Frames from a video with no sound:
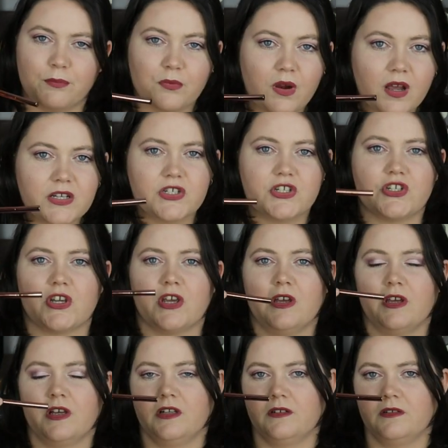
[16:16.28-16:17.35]
brush
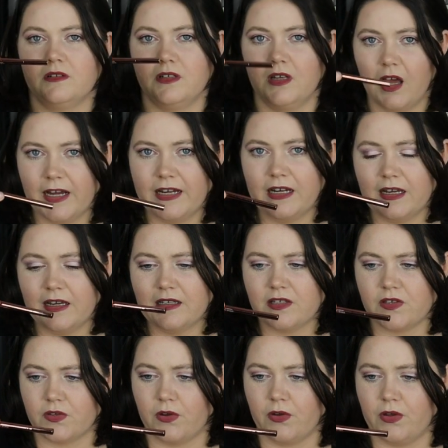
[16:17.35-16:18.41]
liner.
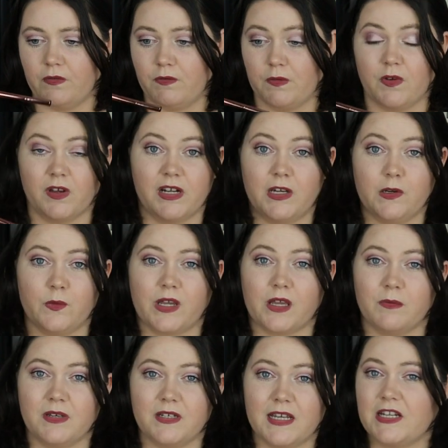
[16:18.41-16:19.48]
So if you've got any
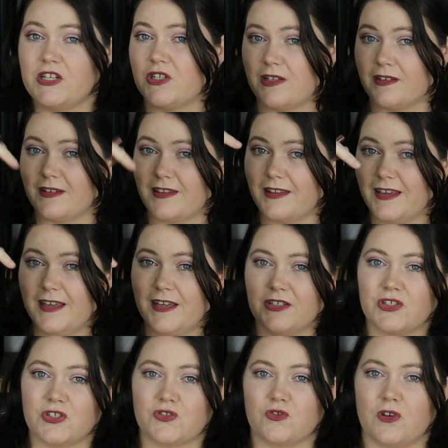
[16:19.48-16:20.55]
recommendations,
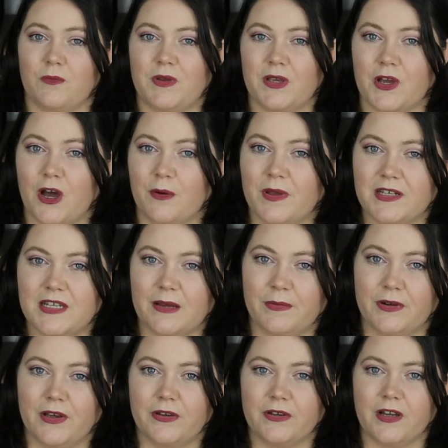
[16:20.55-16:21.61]
just drop me a comment down
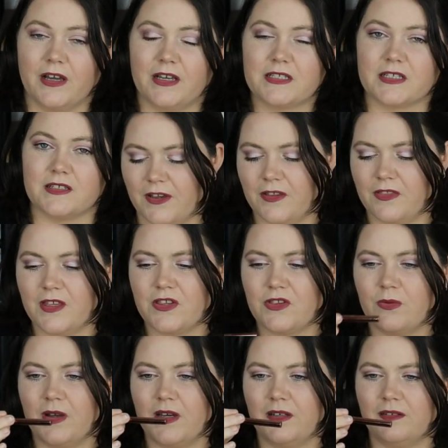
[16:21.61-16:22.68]
below, guys. So
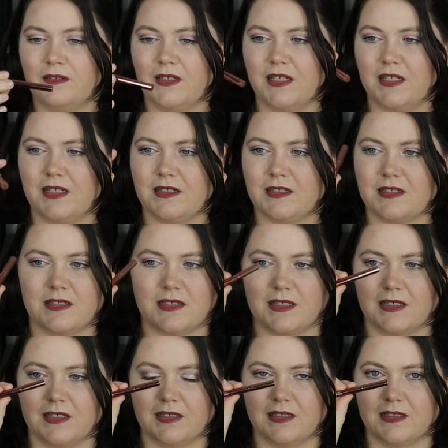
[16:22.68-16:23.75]
this one is
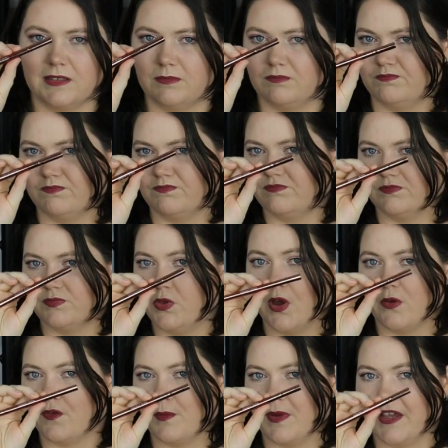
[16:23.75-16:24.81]

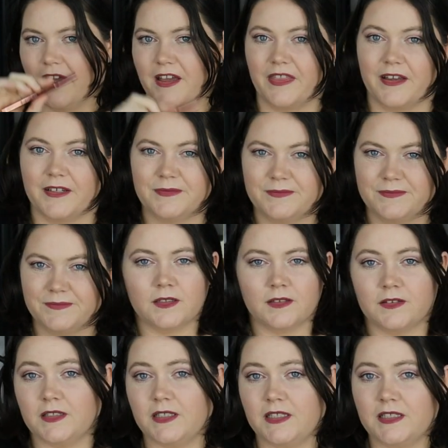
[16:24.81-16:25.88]
not for me either.
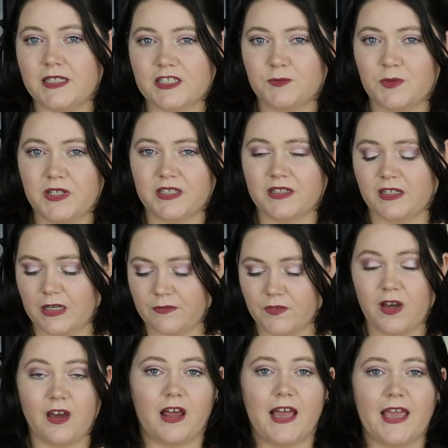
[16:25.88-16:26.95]
The next product that I've
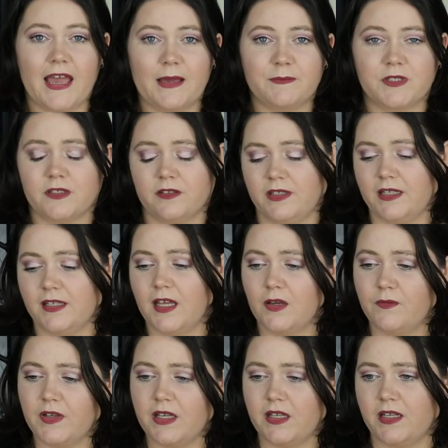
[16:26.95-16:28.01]
got, I absolutely
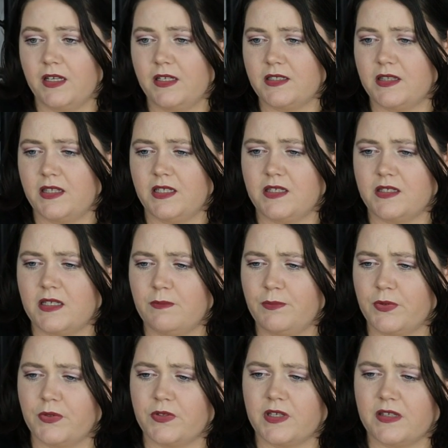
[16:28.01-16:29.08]
love. It is the
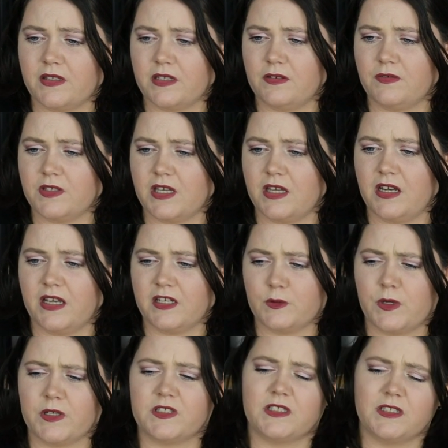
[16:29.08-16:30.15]
Simple Sensitive Skin
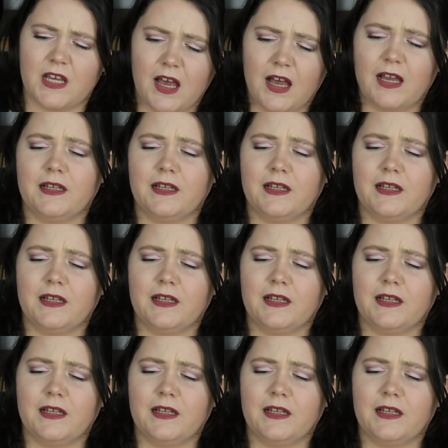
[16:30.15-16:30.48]
Experts